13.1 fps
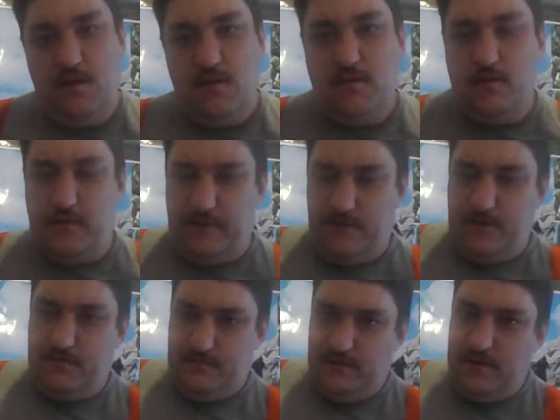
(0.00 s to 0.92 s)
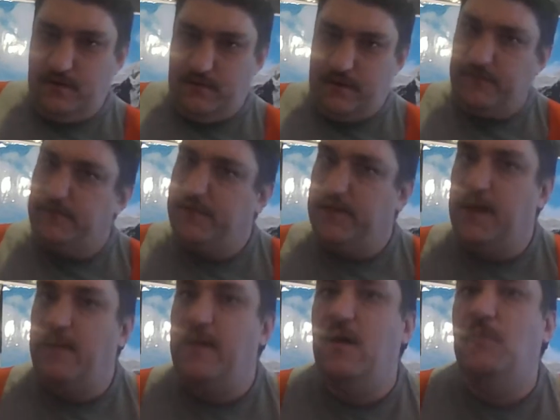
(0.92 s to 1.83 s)
So never, you know, never
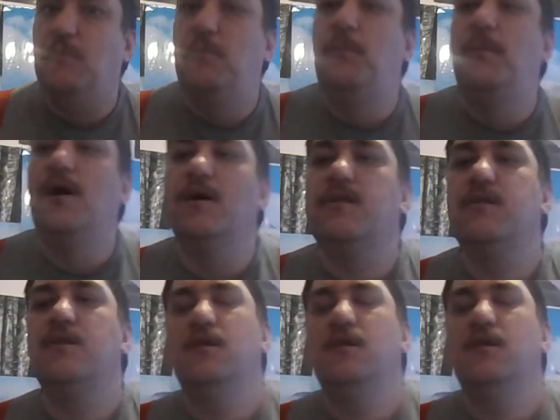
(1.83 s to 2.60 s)
forget that. But